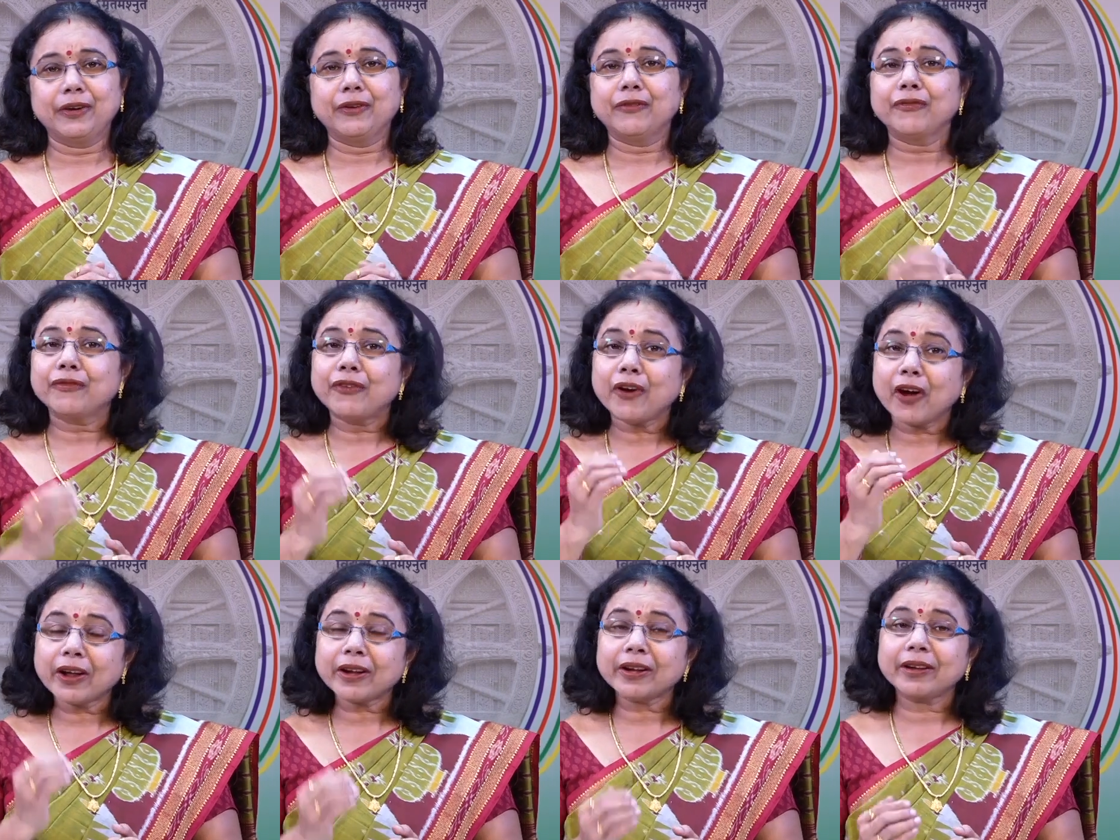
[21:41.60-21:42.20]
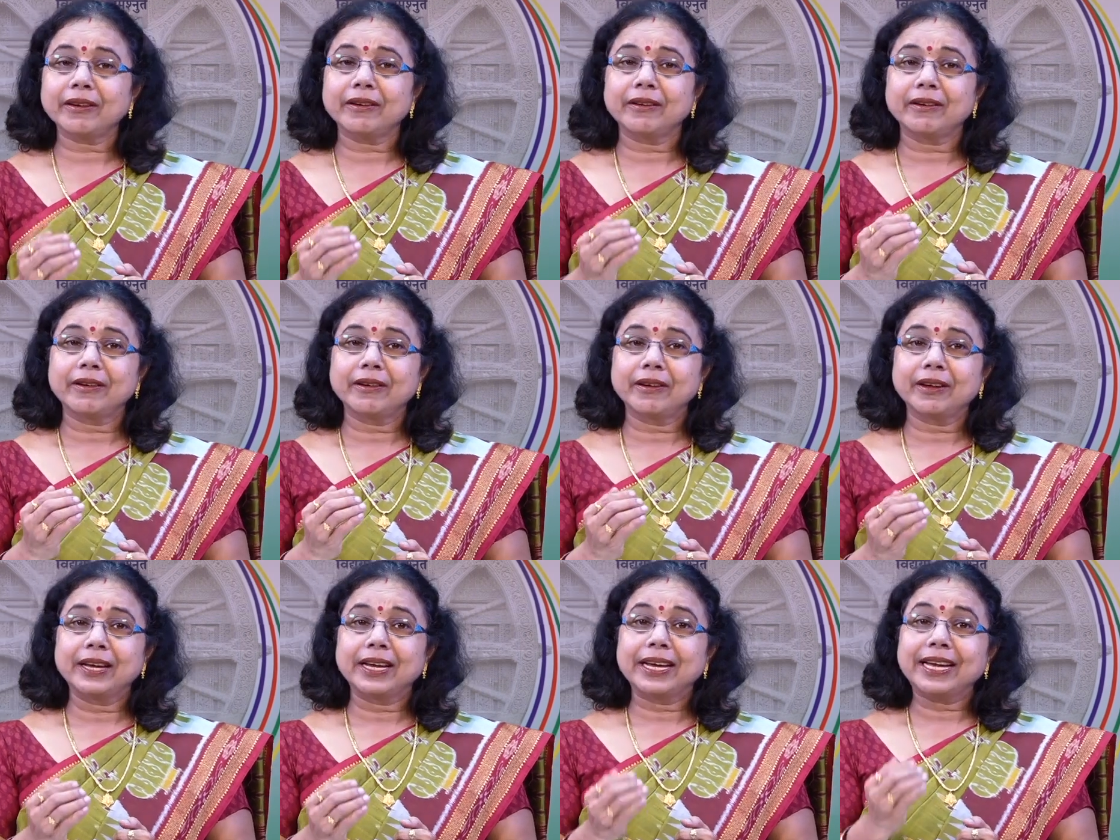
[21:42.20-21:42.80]
For
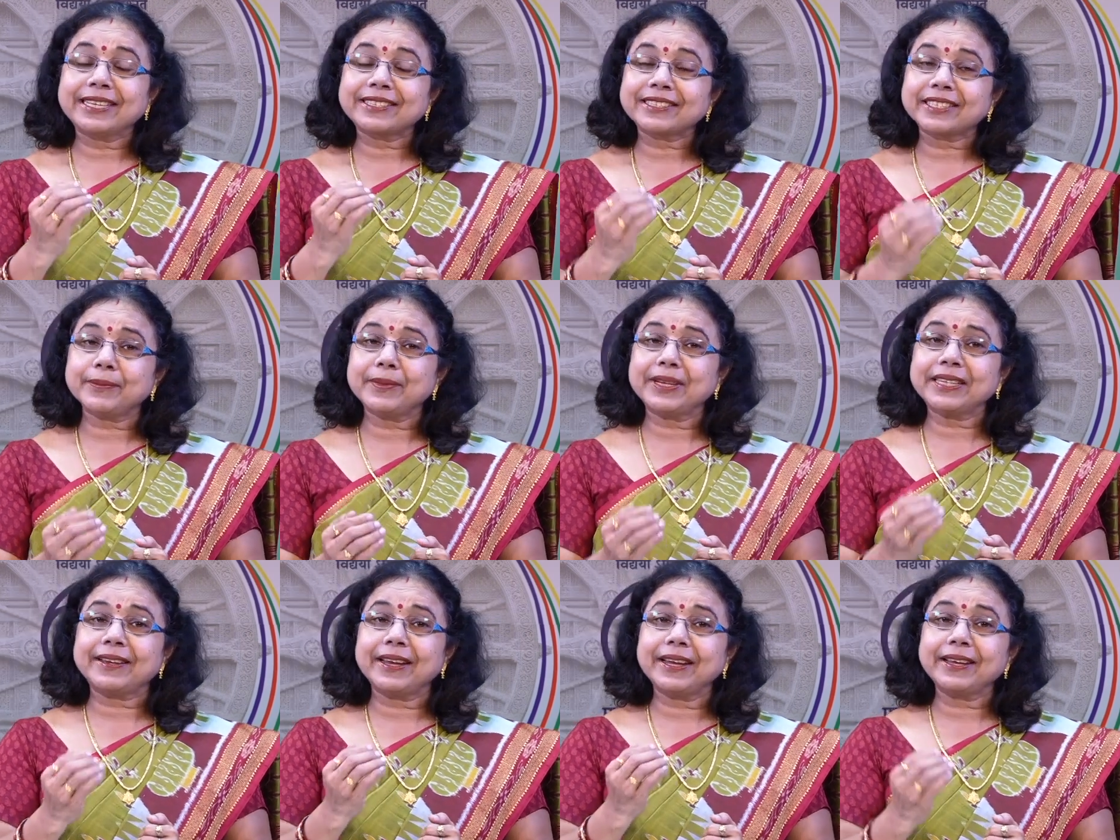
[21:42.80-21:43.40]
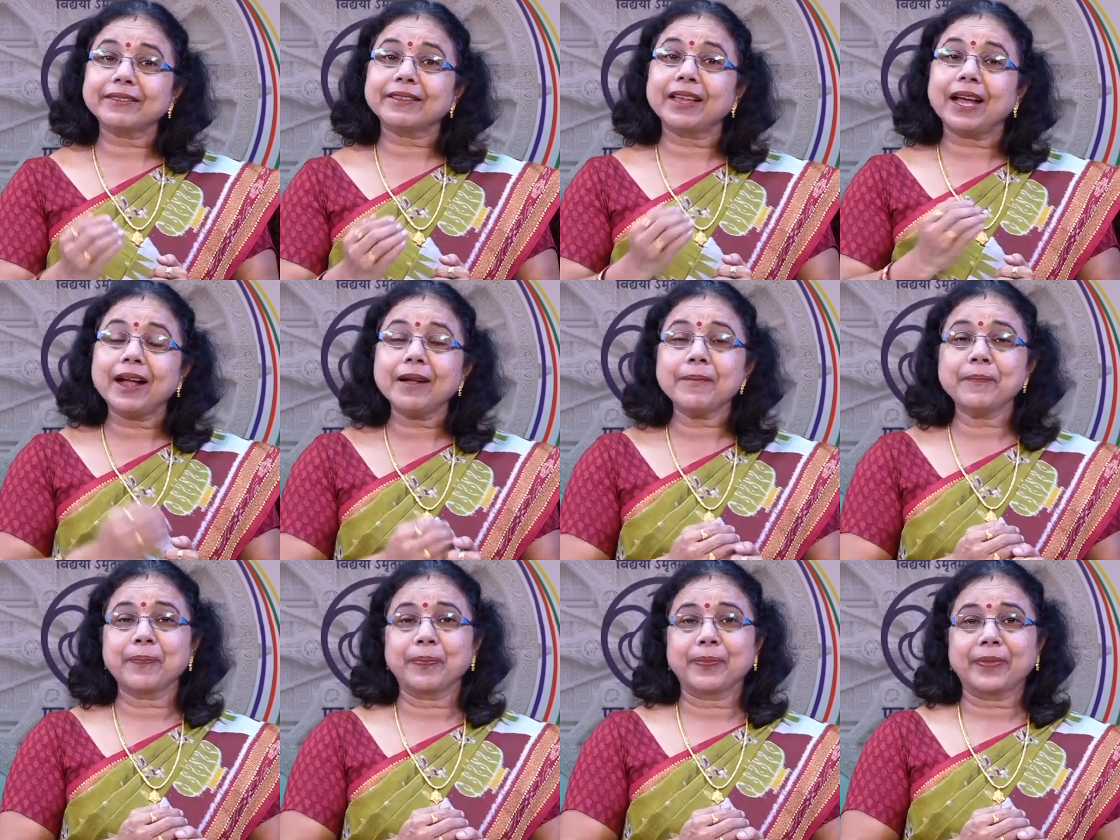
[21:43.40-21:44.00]
estimating the
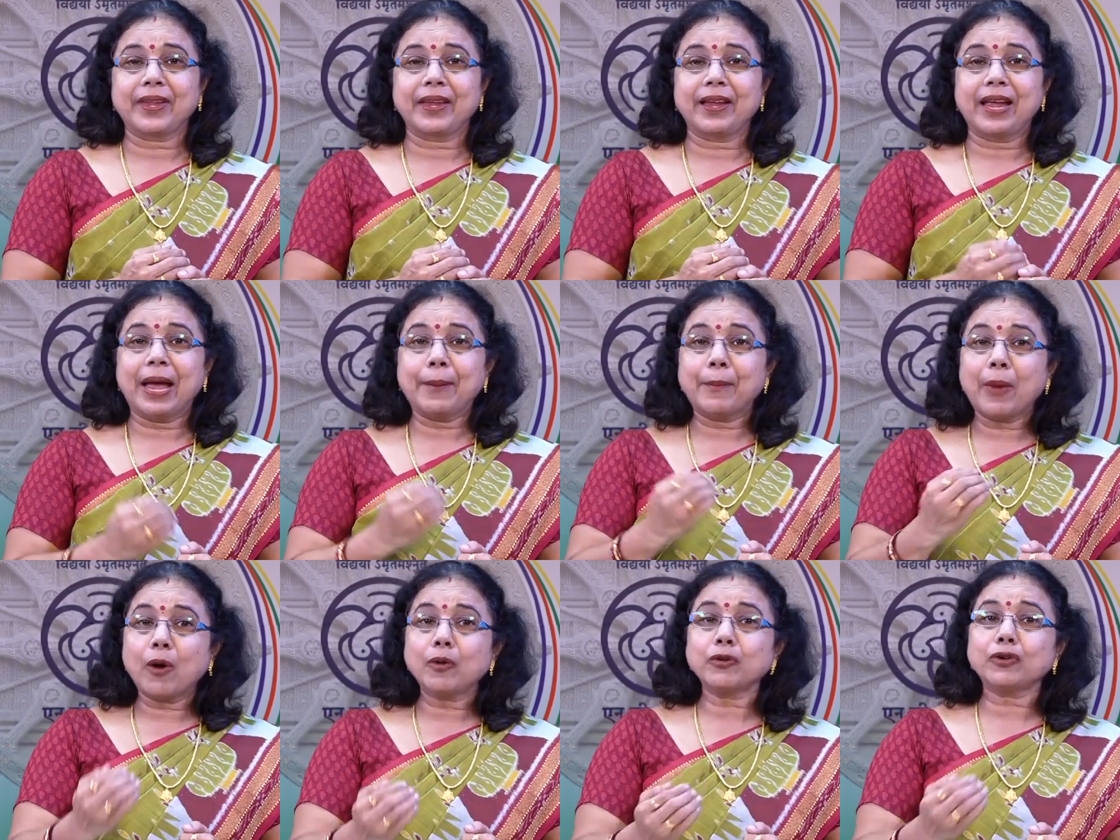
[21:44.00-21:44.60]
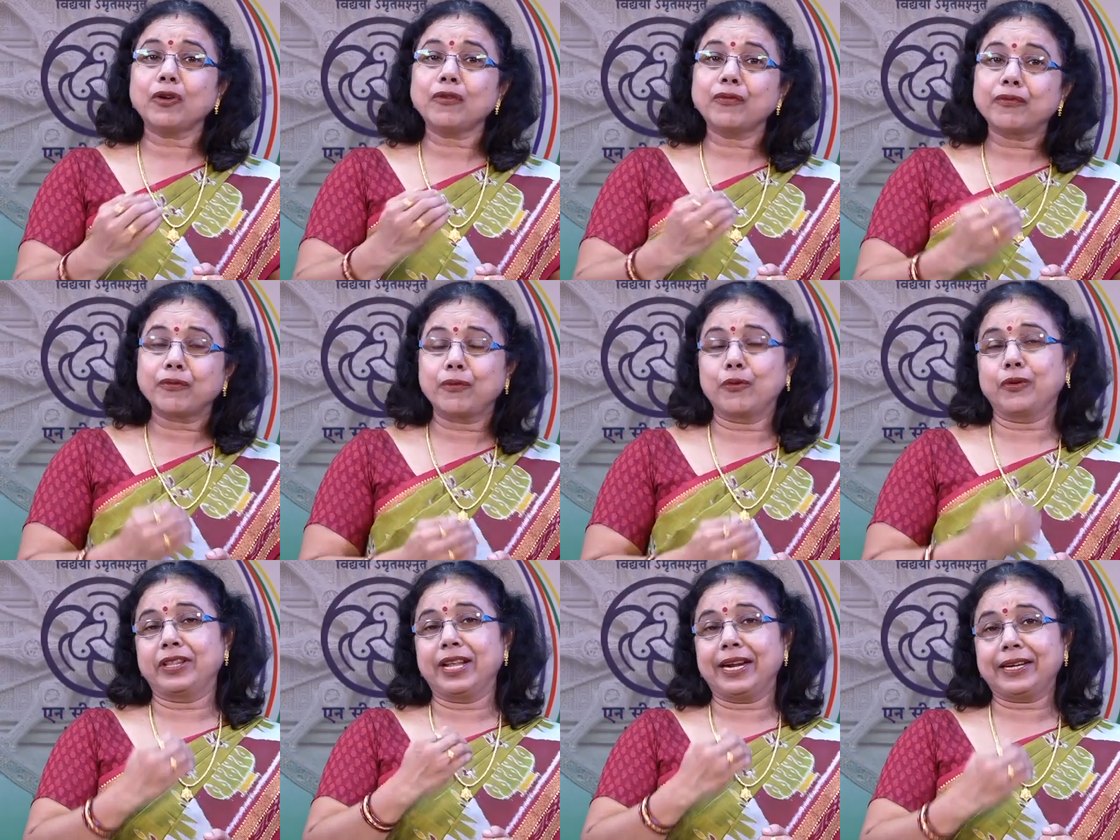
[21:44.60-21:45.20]
amount of
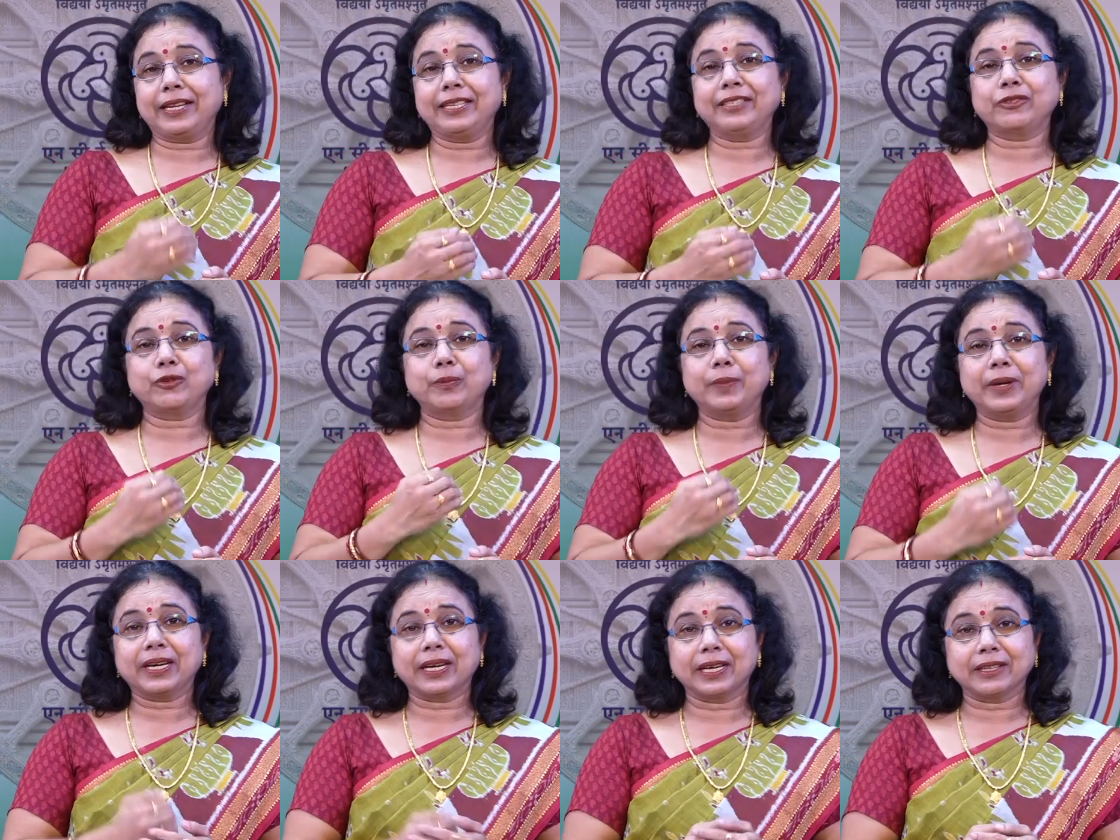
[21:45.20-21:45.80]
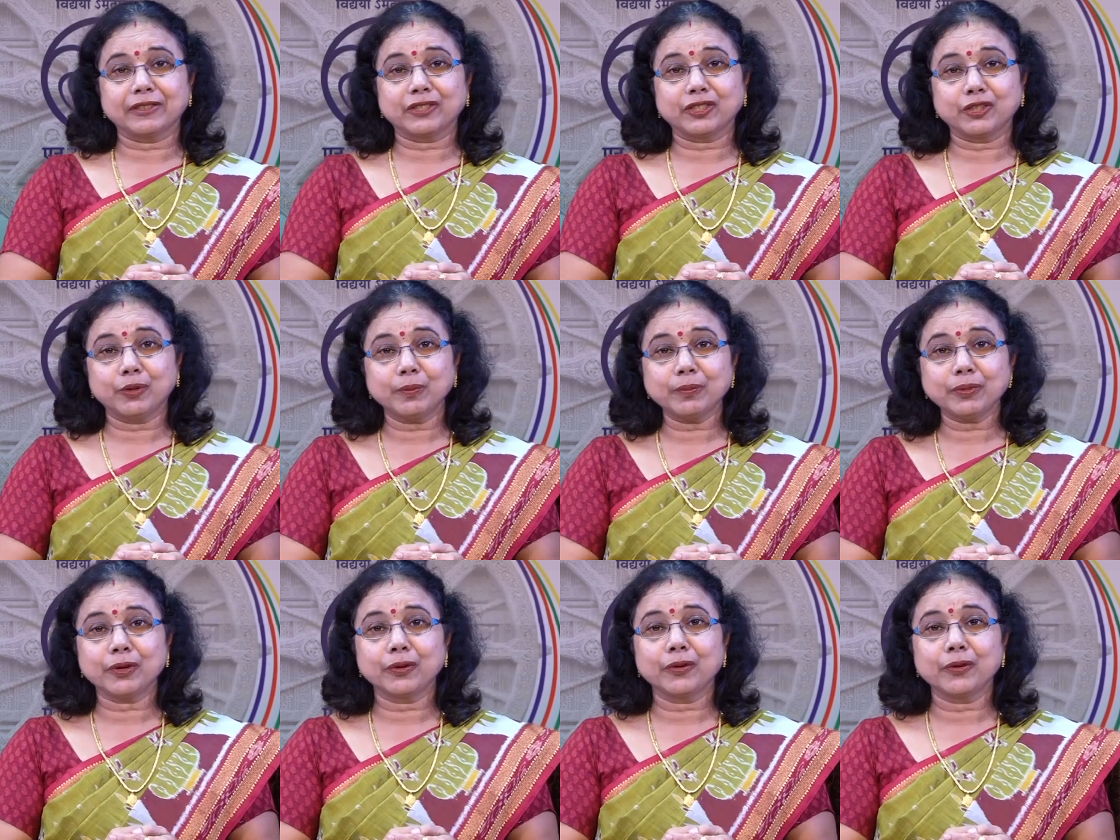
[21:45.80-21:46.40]
food that is to be
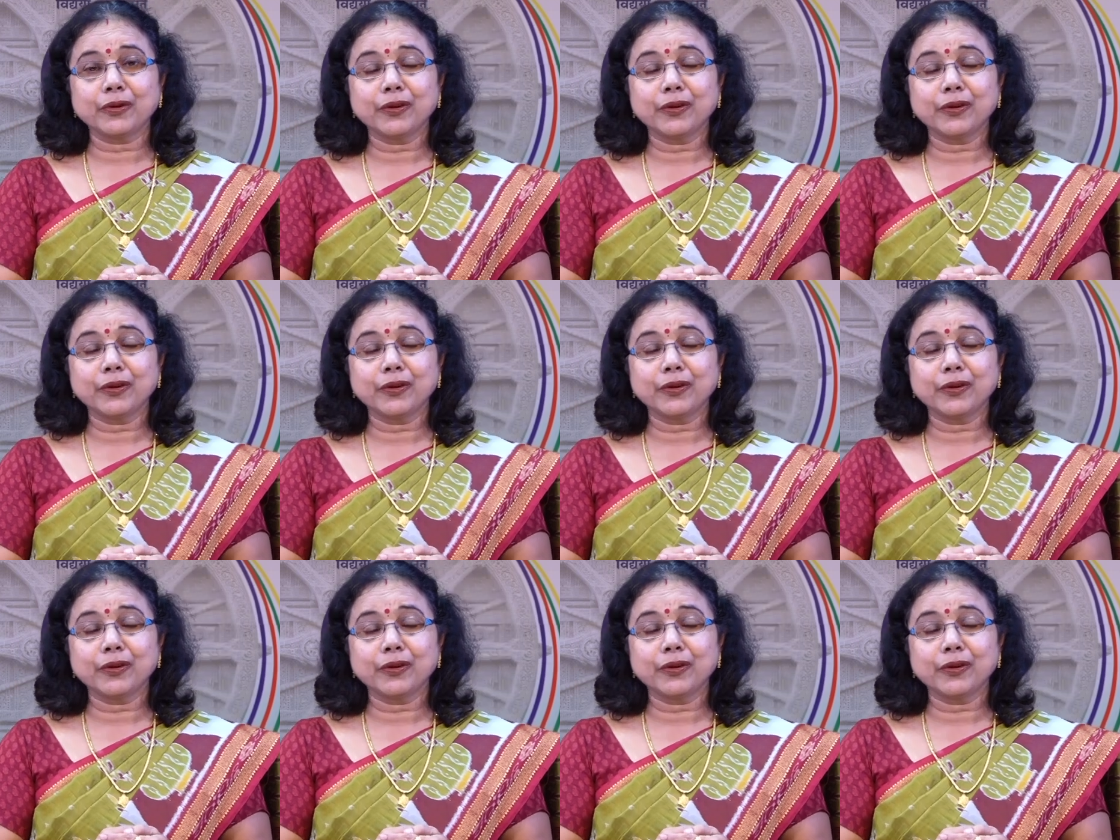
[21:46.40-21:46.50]
consumed,